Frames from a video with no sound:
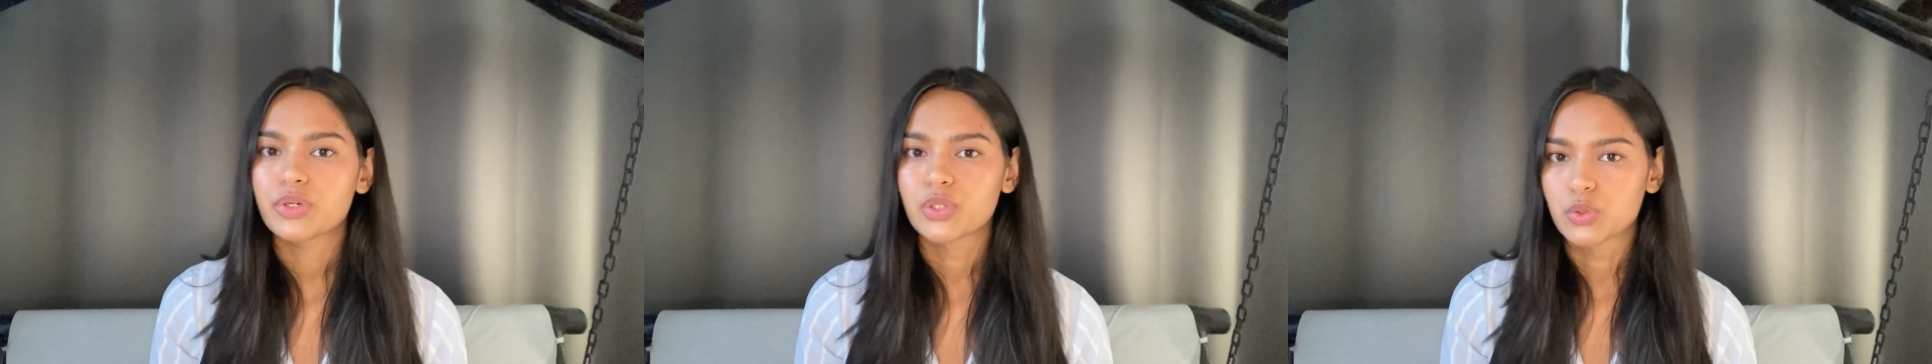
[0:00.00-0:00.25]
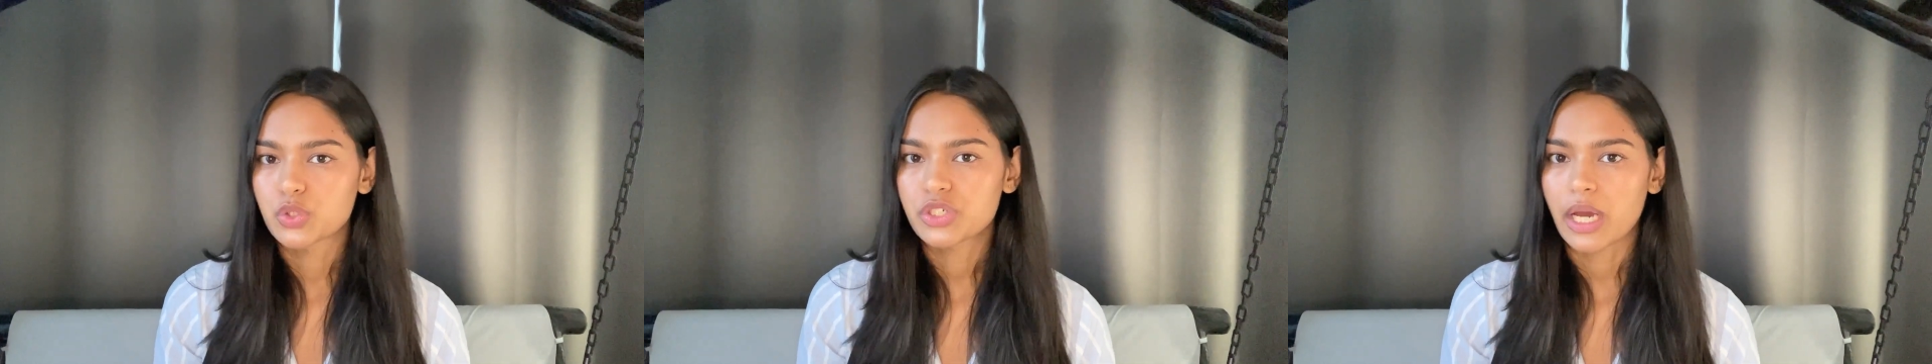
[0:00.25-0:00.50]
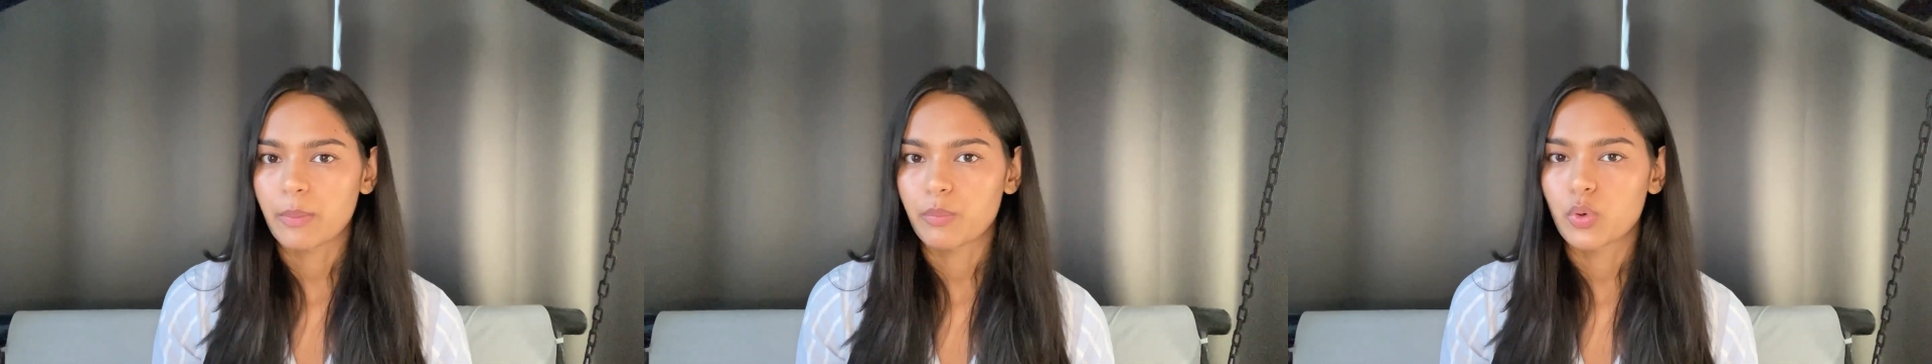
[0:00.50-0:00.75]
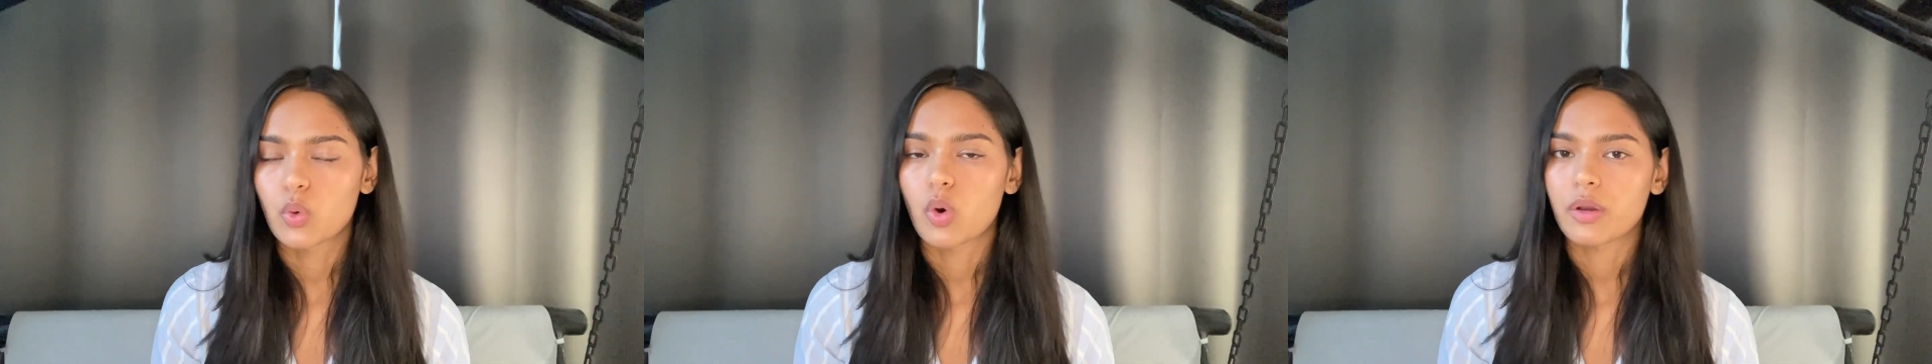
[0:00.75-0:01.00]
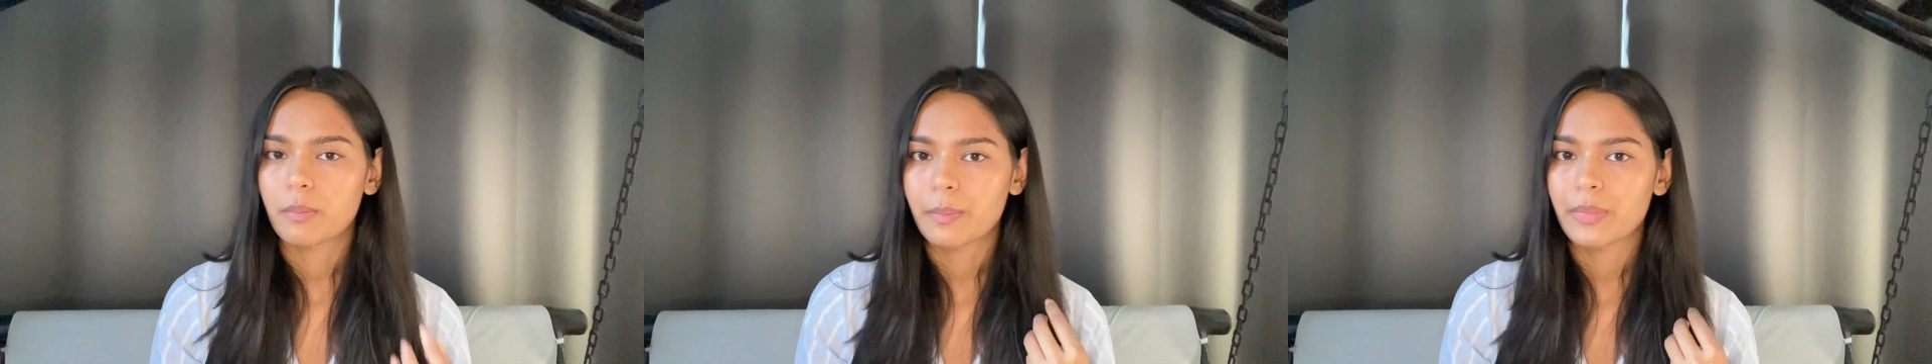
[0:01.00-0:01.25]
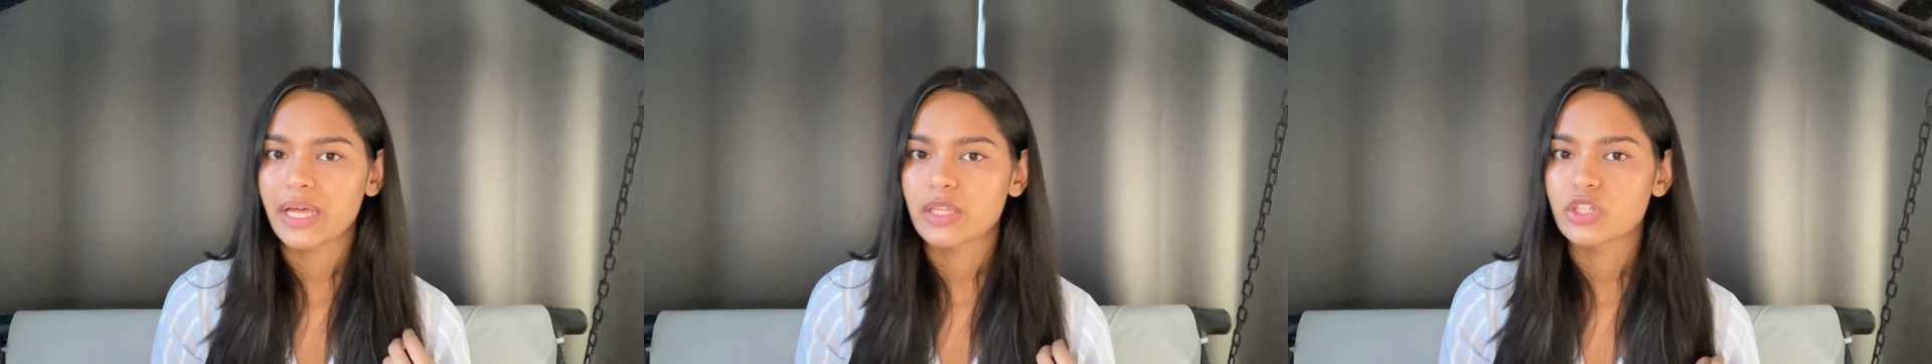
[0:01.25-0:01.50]
use shampoo
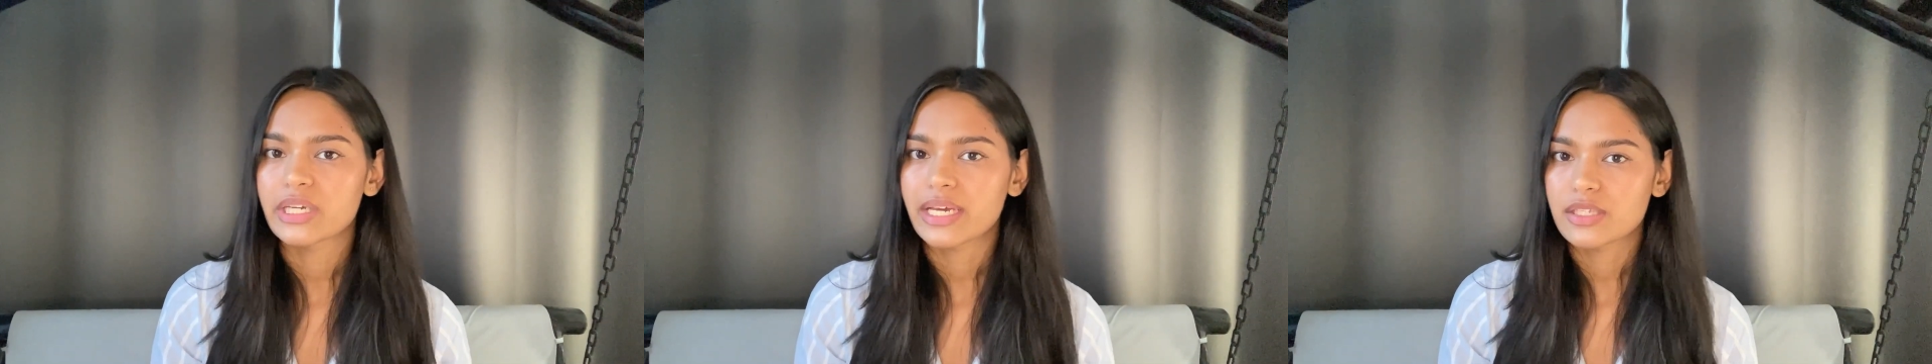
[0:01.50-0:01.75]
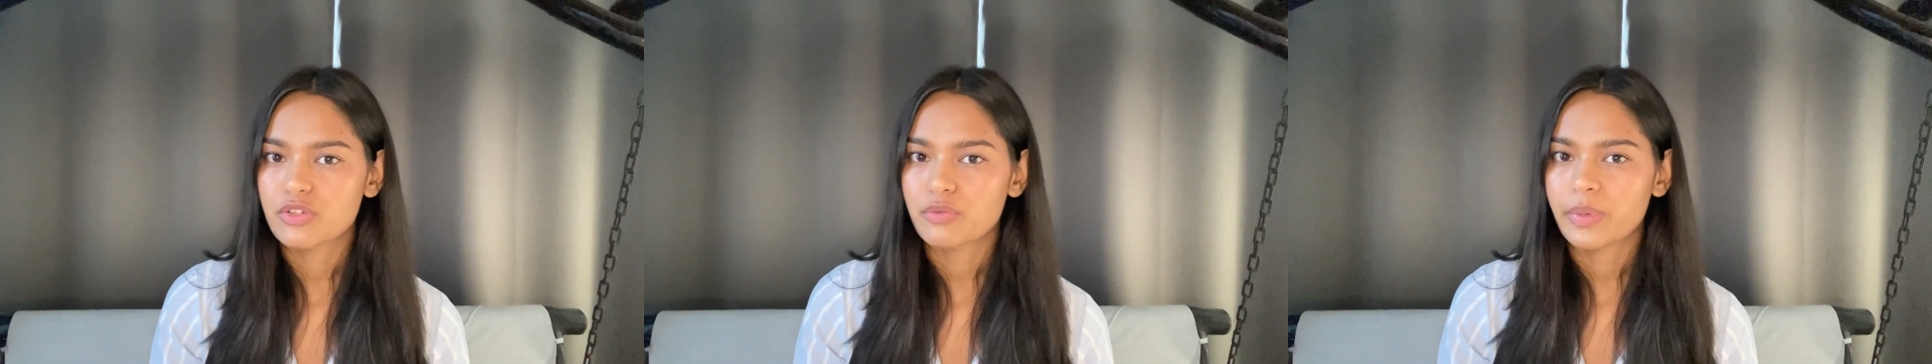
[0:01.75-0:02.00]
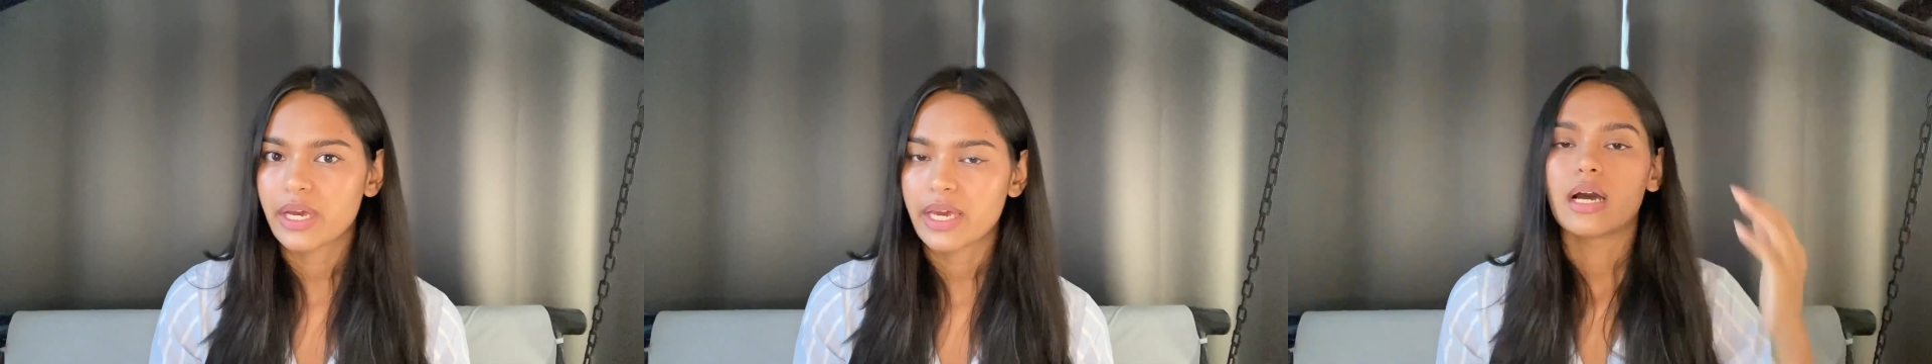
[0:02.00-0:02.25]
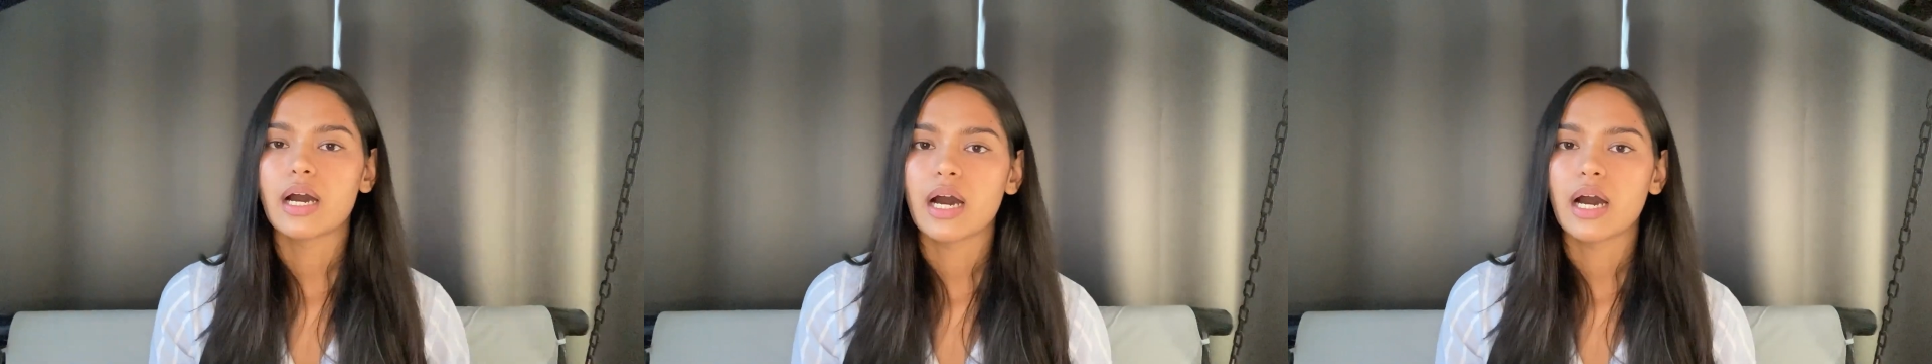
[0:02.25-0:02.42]
on the ends of my hair.